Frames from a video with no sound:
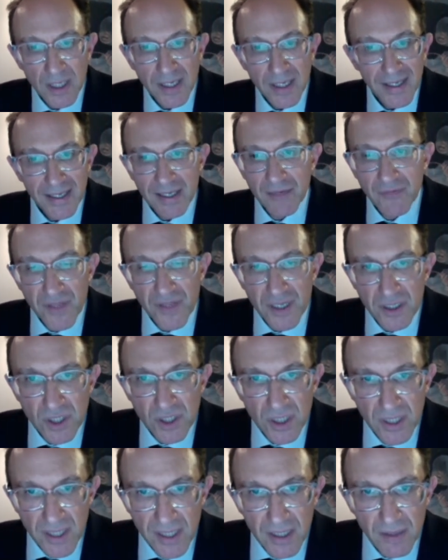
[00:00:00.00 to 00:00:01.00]
If there are
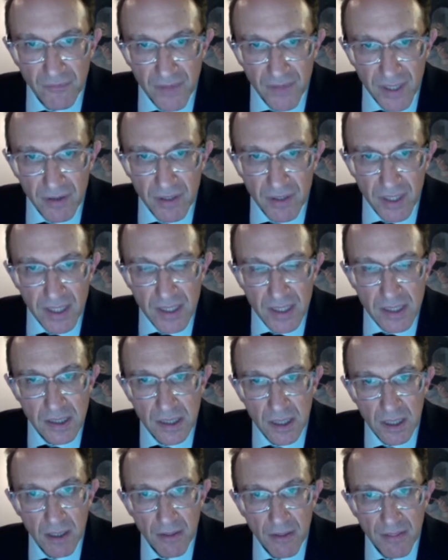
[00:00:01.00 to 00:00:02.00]
genetic variants
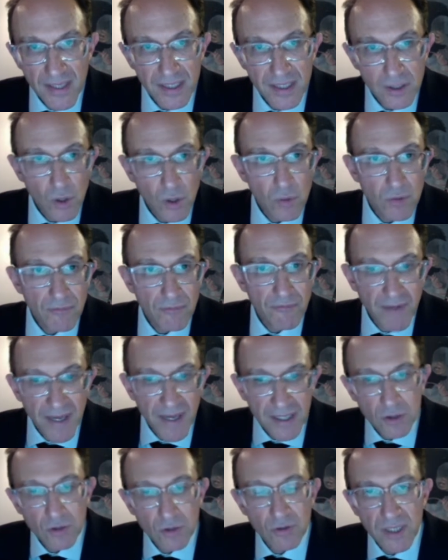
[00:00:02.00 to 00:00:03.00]
that don't
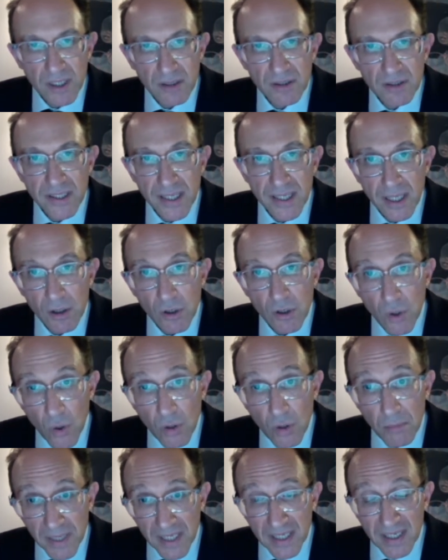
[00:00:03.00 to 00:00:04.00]
affect your LDL or
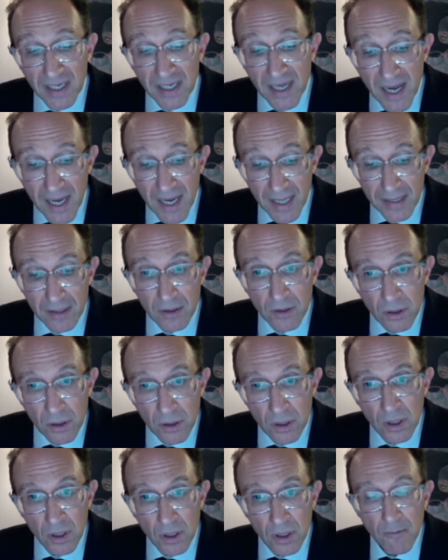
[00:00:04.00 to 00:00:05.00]
make it higher,
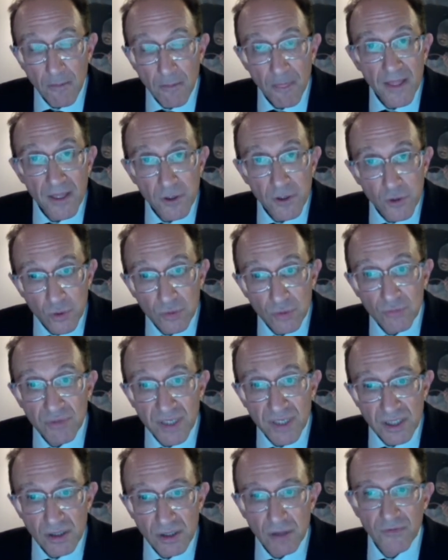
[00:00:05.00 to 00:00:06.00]
then your
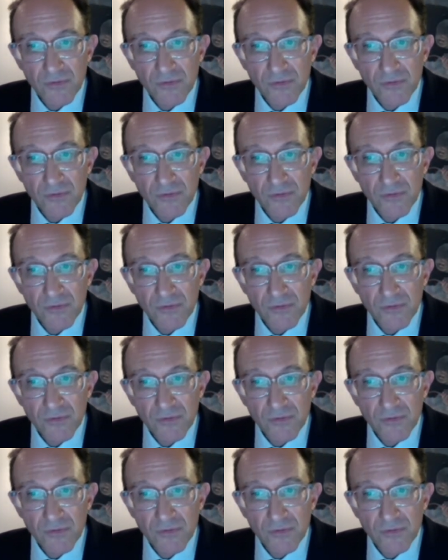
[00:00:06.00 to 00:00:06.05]
risk of